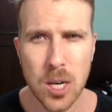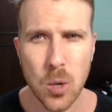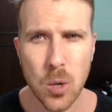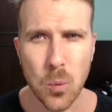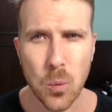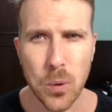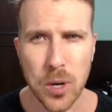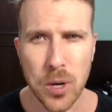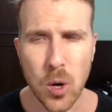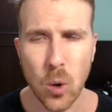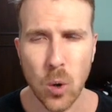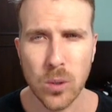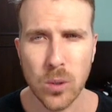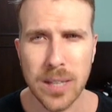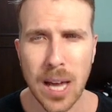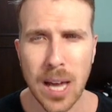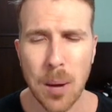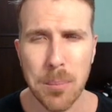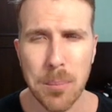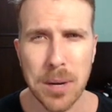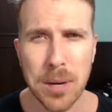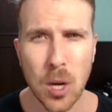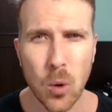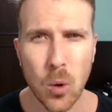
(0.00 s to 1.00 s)
we go
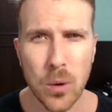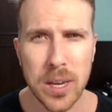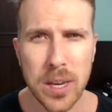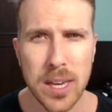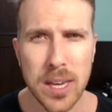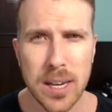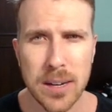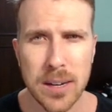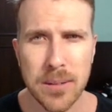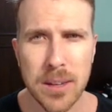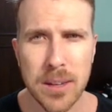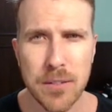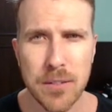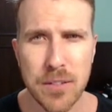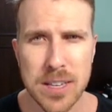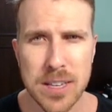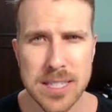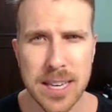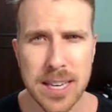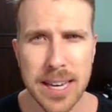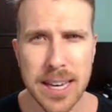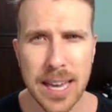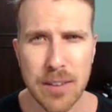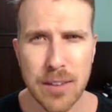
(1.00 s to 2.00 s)
down below here,
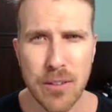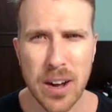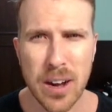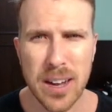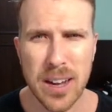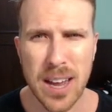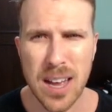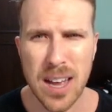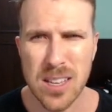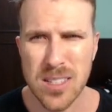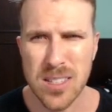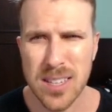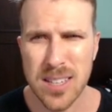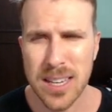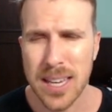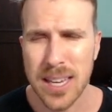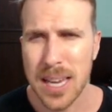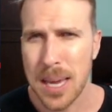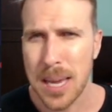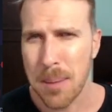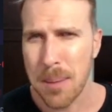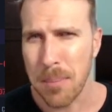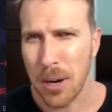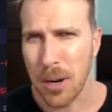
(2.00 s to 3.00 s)
things can get very nasty.
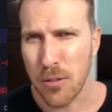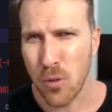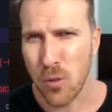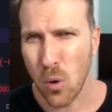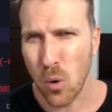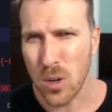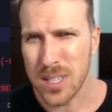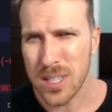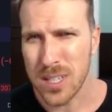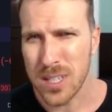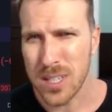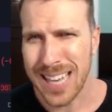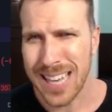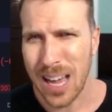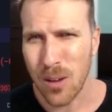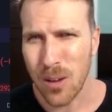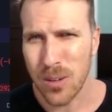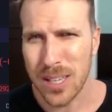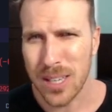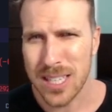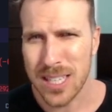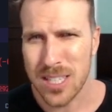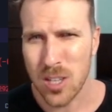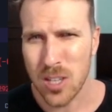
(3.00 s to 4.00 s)
But of course, now
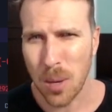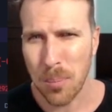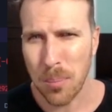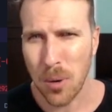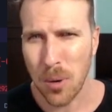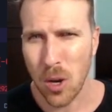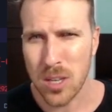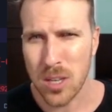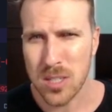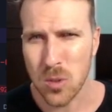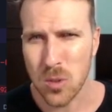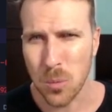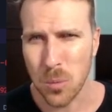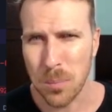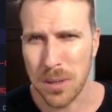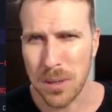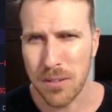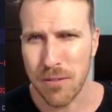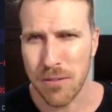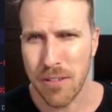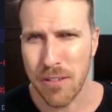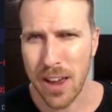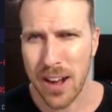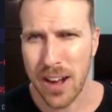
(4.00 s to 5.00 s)
the stop loss will
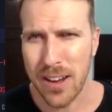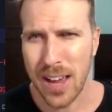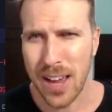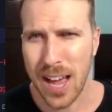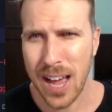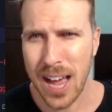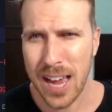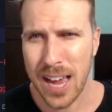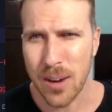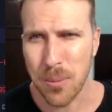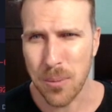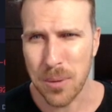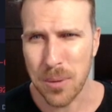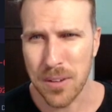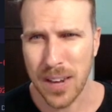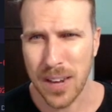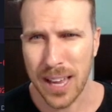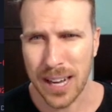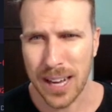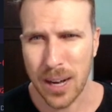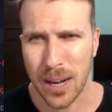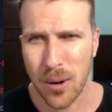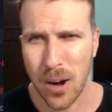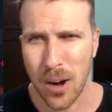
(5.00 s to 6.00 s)
be very high. It will be
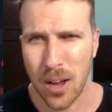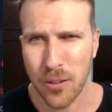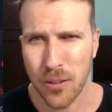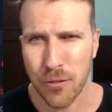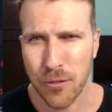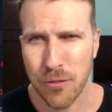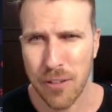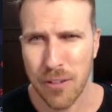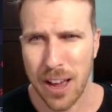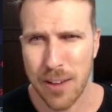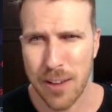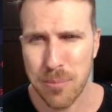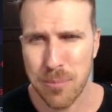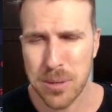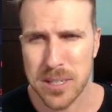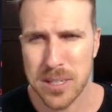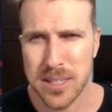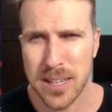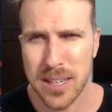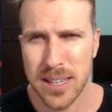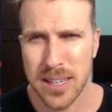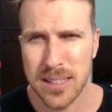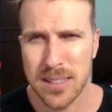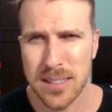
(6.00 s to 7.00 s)
like around
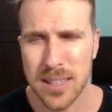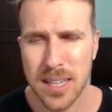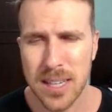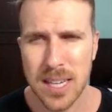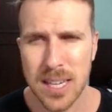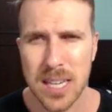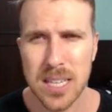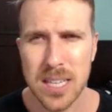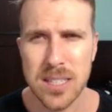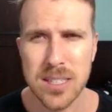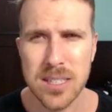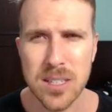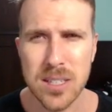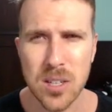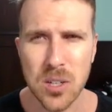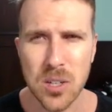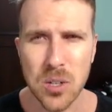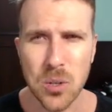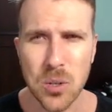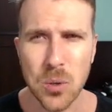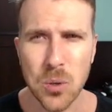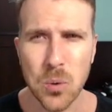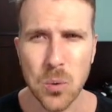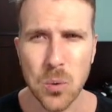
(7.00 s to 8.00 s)
5%.
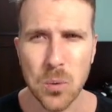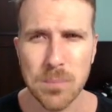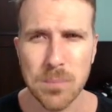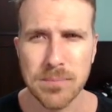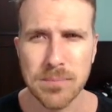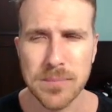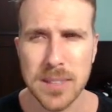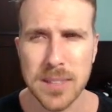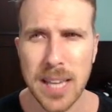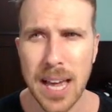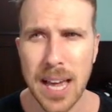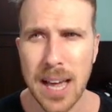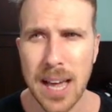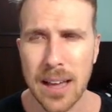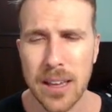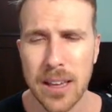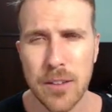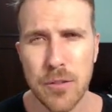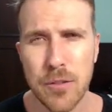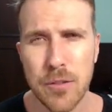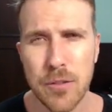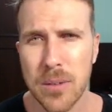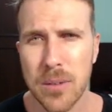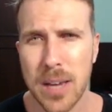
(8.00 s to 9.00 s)
So yeah,
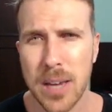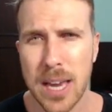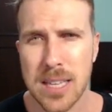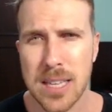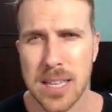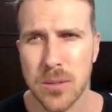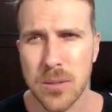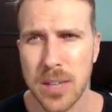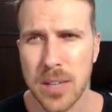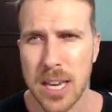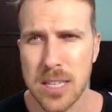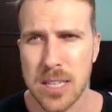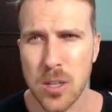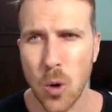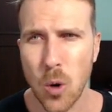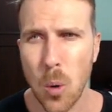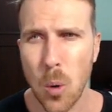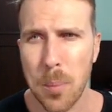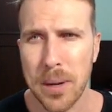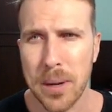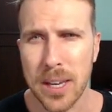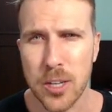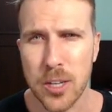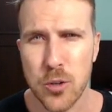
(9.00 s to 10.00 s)
if in case you're
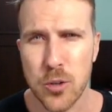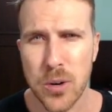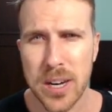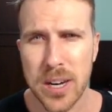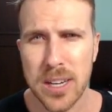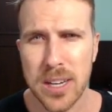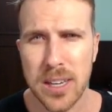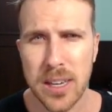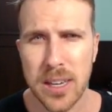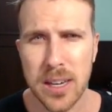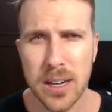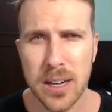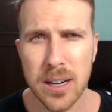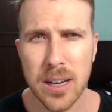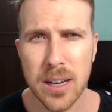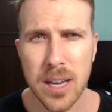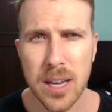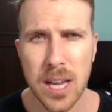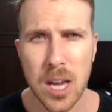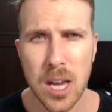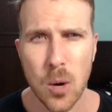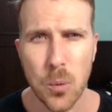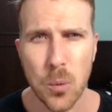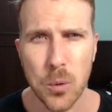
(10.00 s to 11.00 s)
opening a trade here,
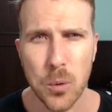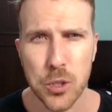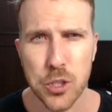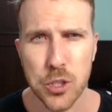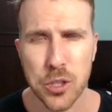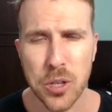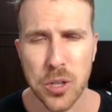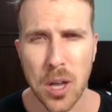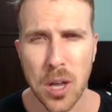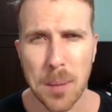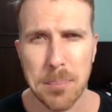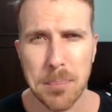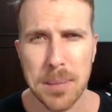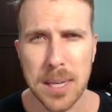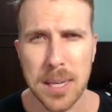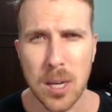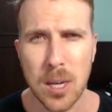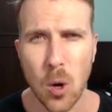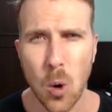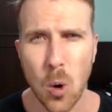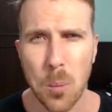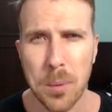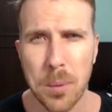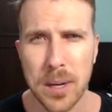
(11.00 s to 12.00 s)
we should not
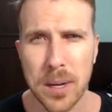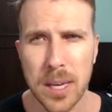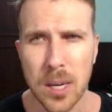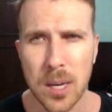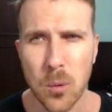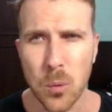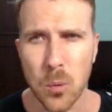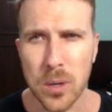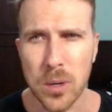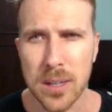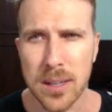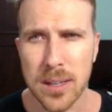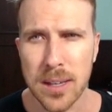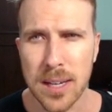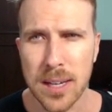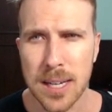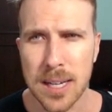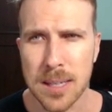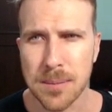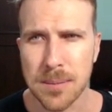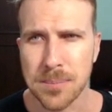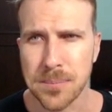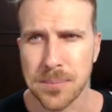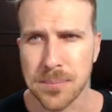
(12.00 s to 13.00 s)
be opening with
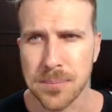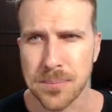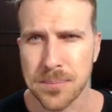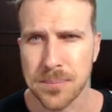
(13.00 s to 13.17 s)
a